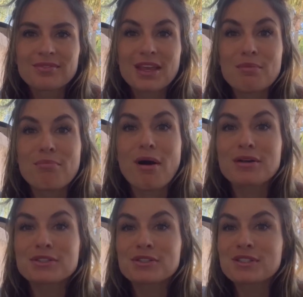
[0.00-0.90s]

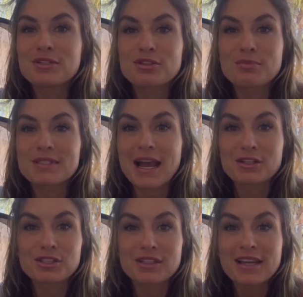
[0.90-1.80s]
Imposter syndrome is
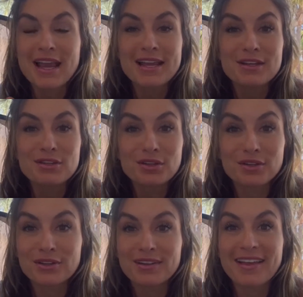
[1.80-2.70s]
actually a
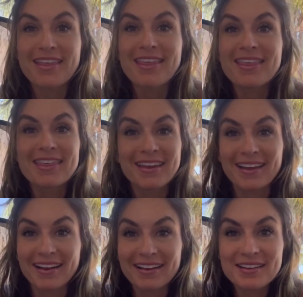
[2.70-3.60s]
good thing.